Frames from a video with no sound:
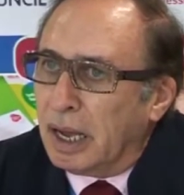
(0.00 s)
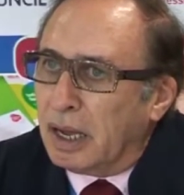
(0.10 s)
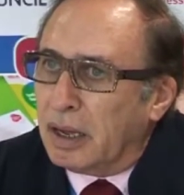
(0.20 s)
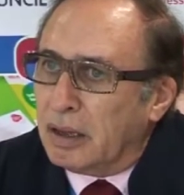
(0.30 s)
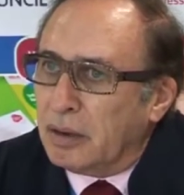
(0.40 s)

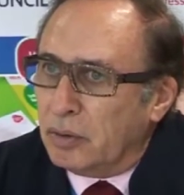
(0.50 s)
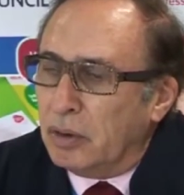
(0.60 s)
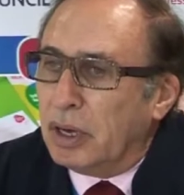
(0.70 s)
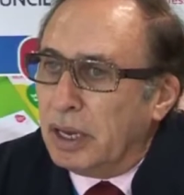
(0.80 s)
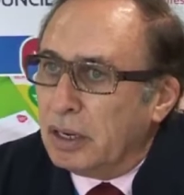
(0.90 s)

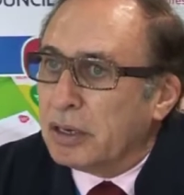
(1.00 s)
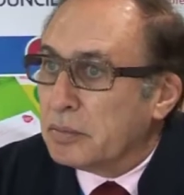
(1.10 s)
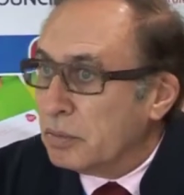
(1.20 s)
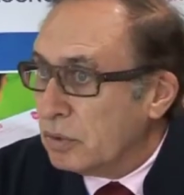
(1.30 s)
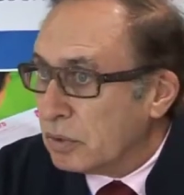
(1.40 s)
A lot
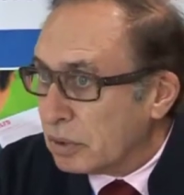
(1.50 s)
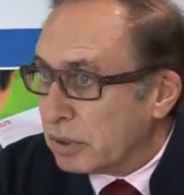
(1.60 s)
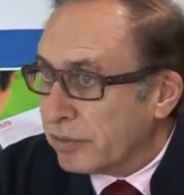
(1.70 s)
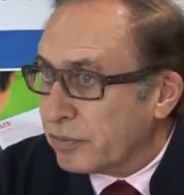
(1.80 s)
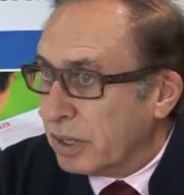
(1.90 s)
more,
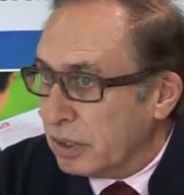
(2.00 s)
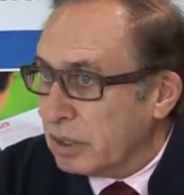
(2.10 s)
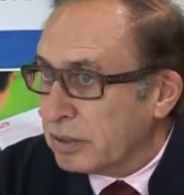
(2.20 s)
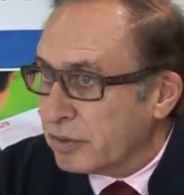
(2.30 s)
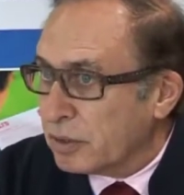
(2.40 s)

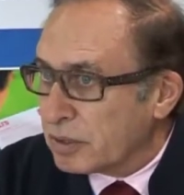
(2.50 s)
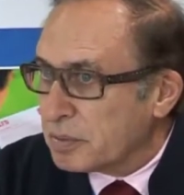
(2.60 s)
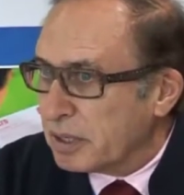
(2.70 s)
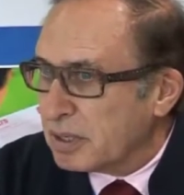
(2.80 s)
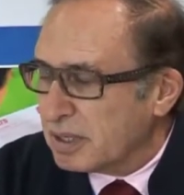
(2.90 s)
of course,
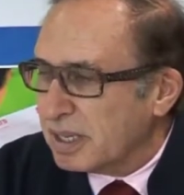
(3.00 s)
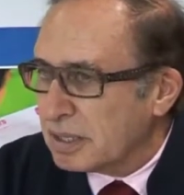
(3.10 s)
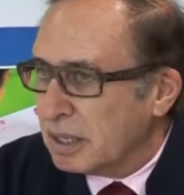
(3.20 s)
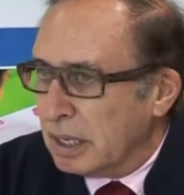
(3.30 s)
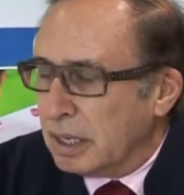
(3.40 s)
because
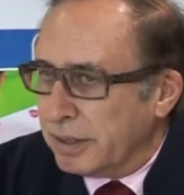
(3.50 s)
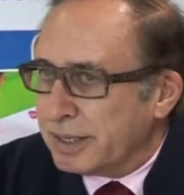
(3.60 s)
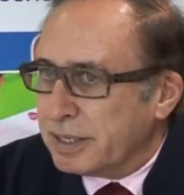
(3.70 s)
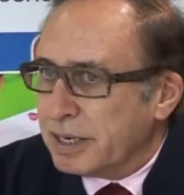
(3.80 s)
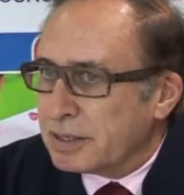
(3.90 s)
that
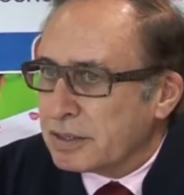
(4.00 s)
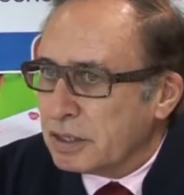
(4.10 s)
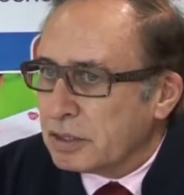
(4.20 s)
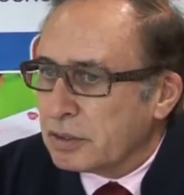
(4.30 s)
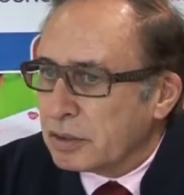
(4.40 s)
takes us
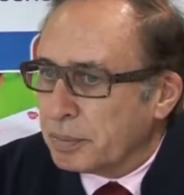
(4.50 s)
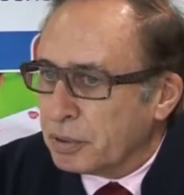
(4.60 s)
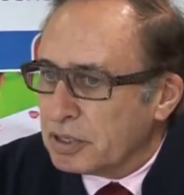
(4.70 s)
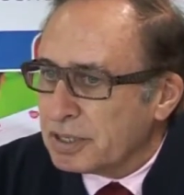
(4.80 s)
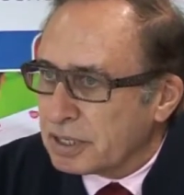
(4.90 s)
into the
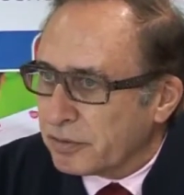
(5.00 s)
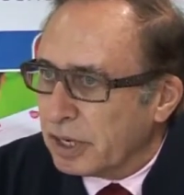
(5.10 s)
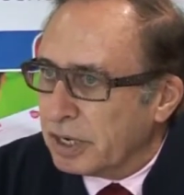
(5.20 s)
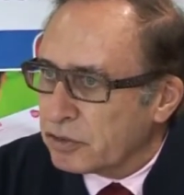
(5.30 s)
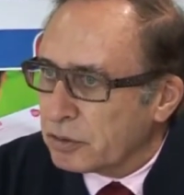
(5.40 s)
process of
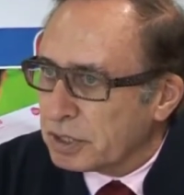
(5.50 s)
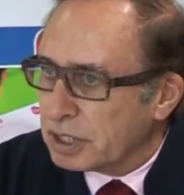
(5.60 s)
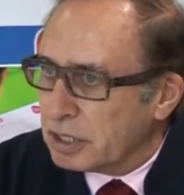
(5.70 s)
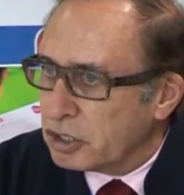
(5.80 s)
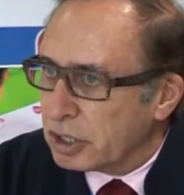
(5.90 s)
classroom
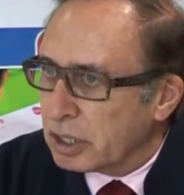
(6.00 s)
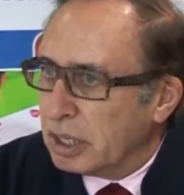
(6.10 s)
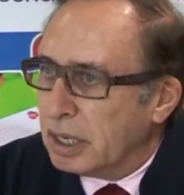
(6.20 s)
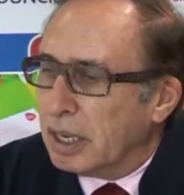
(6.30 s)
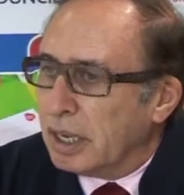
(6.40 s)
teaching.
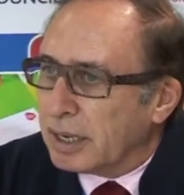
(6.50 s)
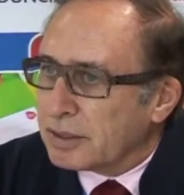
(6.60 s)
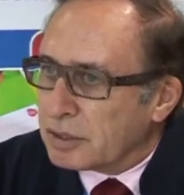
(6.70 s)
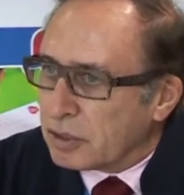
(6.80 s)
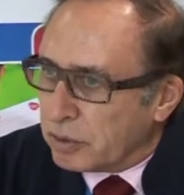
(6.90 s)
And
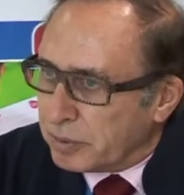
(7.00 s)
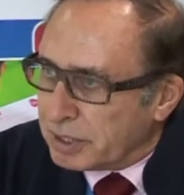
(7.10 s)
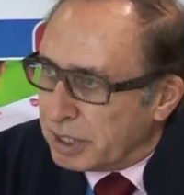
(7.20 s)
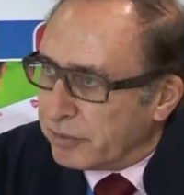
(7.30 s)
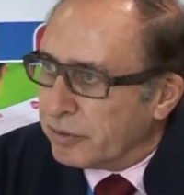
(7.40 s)
so when we
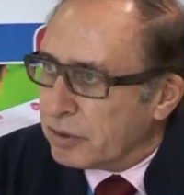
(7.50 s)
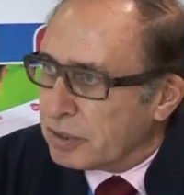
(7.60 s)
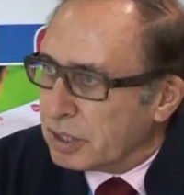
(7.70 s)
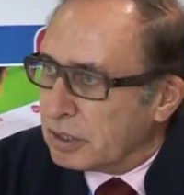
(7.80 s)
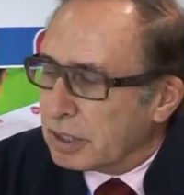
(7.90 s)
start
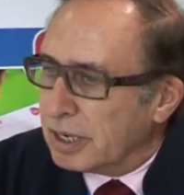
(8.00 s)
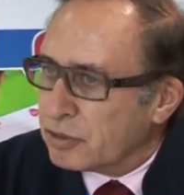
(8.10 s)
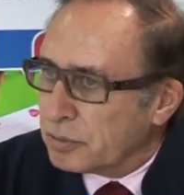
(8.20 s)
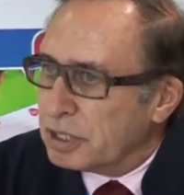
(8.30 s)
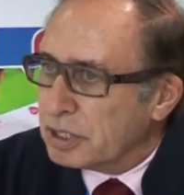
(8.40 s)
focusing on
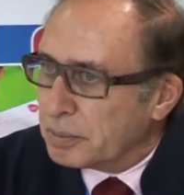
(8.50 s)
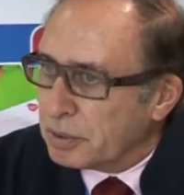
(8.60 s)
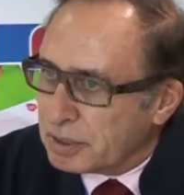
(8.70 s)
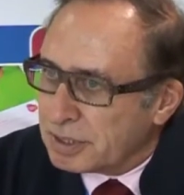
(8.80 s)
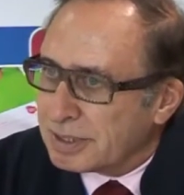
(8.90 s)
classroom teaching
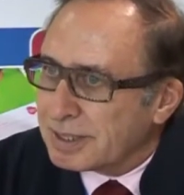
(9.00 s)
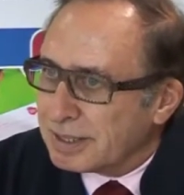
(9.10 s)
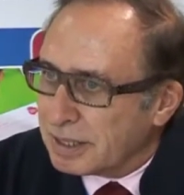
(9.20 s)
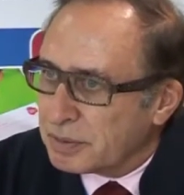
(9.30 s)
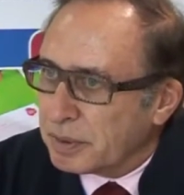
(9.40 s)
processes,
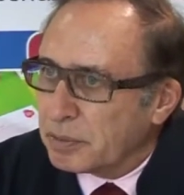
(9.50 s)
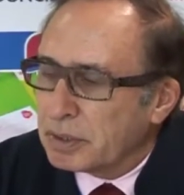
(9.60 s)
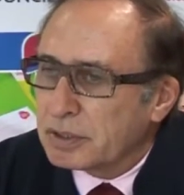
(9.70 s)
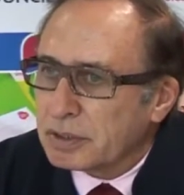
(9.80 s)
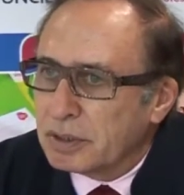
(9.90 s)
yes, we
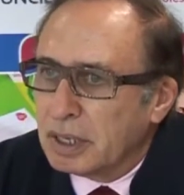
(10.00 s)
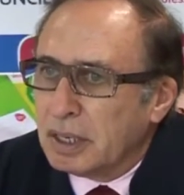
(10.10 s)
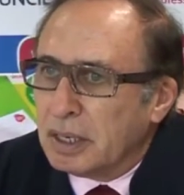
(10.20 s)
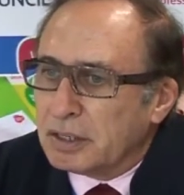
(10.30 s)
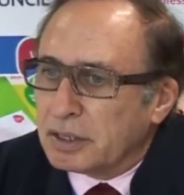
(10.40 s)
want to
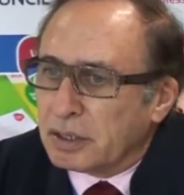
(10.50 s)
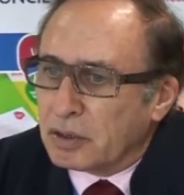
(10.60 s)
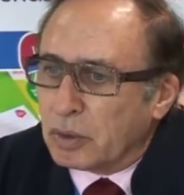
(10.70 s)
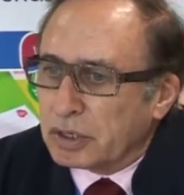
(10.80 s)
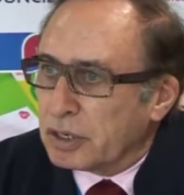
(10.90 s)
know
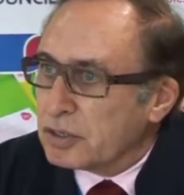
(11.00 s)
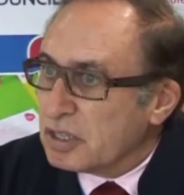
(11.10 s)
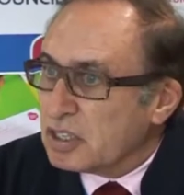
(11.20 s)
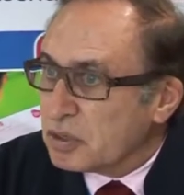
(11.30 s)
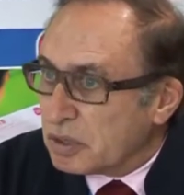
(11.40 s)
what goes
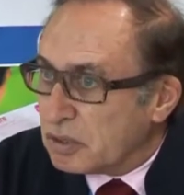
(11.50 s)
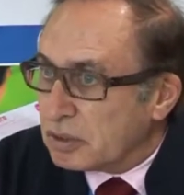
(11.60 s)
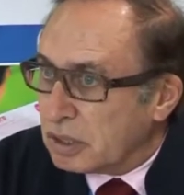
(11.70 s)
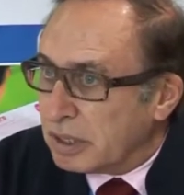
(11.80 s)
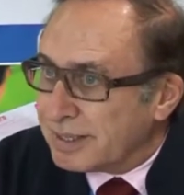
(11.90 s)
into a
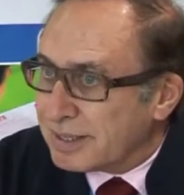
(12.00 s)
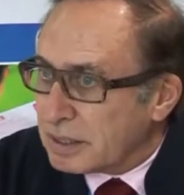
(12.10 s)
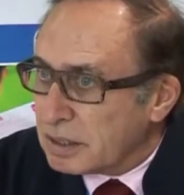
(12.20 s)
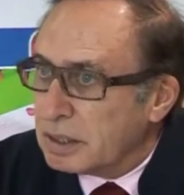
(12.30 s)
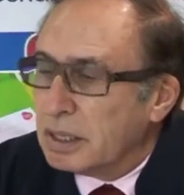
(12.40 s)
good
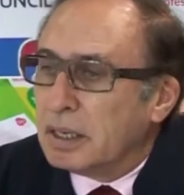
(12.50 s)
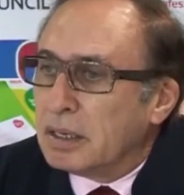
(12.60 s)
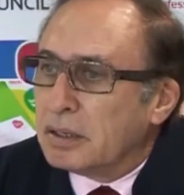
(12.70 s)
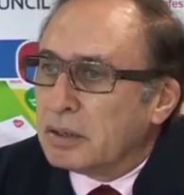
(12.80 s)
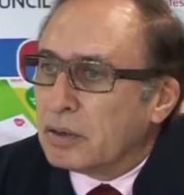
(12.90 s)
lesson,
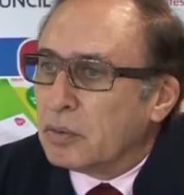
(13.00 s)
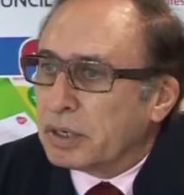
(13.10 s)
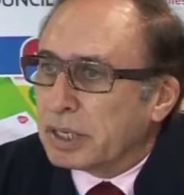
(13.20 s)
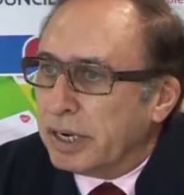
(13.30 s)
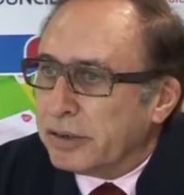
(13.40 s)

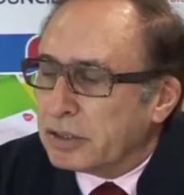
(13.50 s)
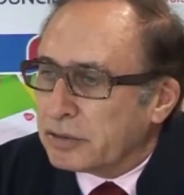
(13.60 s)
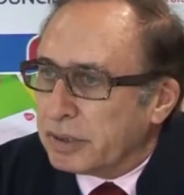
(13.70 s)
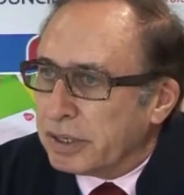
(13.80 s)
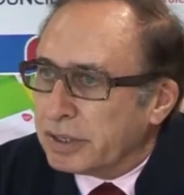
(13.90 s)
what
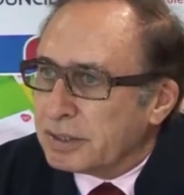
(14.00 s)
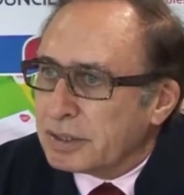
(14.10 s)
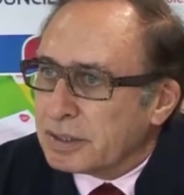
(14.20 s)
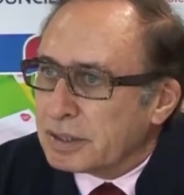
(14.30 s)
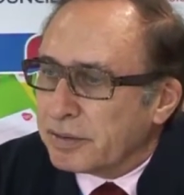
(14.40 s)

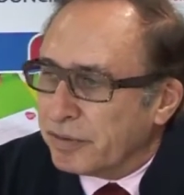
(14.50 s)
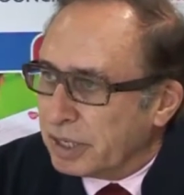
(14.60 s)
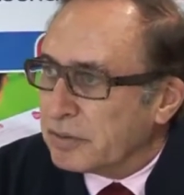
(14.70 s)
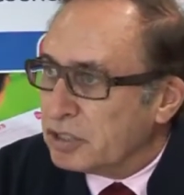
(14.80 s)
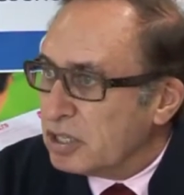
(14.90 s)
characterizes
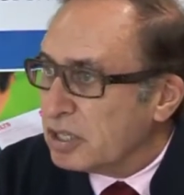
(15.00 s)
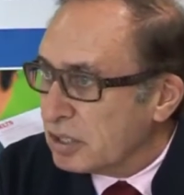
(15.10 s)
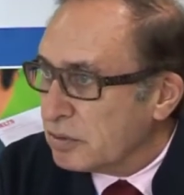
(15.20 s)
effective teaching